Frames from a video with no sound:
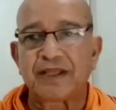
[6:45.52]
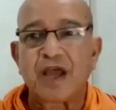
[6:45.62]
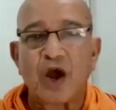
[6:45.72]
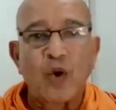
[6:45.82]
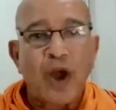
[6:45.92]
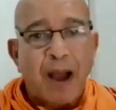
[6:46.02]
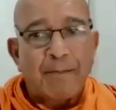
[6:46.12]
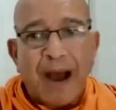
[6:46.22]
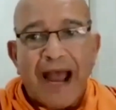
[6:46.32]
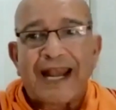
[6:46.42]
Now,
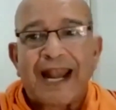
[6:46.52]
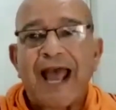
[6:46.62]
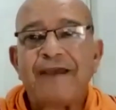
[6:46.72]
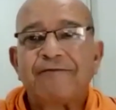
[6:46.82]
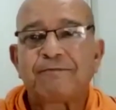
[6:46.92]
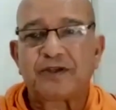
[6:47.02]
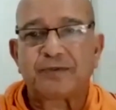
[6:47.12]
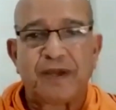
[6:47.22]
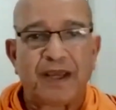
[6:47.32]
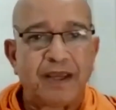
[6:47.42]
my life must
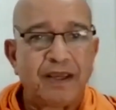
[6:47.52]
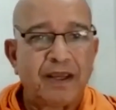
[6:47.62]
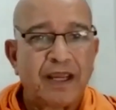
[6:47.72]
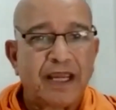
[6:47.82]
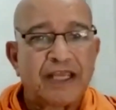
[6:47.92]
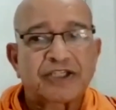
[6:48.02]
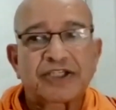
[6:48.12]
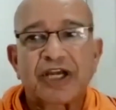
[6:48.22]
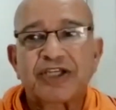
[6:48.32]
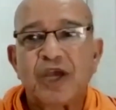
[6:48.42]
be in
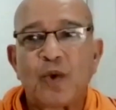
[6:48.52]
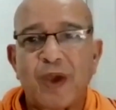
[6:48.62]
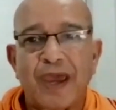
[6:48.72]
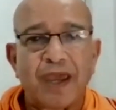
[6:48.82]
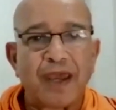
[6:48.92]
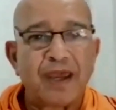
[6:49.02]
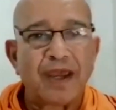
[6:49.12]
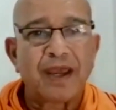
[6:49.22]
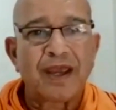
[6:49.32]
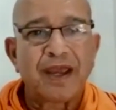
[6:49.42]
such a way,
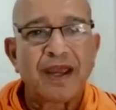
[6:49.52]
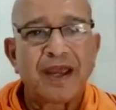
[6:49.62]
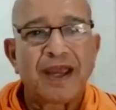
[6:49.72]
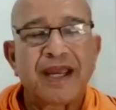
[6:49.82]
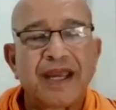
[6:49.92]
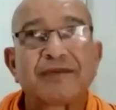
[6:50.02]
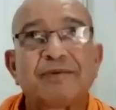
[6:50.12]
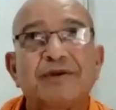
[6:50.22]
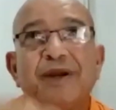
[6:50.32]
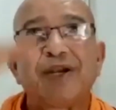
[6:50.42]
it
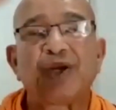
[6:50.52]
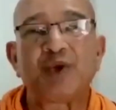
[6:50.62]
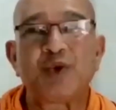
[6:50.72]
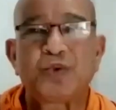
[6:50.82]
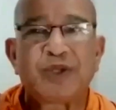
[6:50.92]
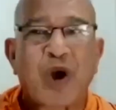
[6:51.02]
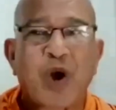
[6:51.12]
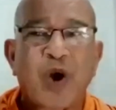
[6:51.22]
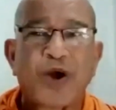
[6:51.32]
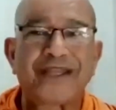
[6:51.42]
must be in tune with
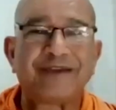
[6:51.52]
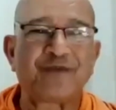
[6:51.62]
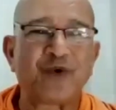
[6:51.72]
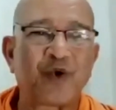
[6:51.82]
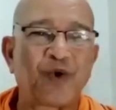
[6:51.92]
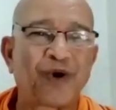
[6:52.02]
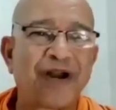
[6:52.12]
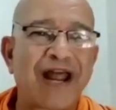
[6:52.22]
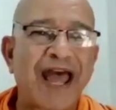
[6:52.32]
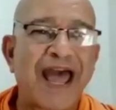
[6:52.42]
all the four
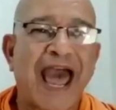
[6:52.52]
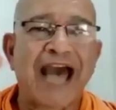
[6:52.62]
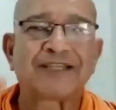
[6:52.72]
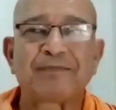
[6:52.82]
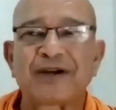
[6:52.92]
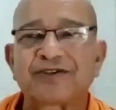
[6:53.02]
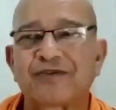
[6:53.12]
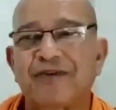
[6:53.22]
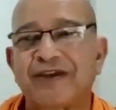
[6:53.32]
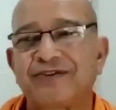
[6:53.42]
aspects
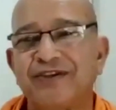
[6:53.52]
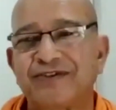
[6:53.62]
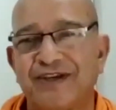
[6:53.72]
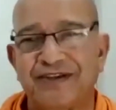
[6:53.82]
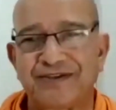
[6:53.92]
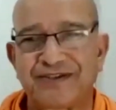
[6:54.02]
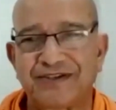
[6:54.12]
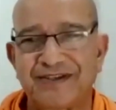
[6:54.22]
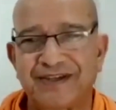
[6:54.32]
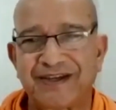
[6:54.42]
of existence.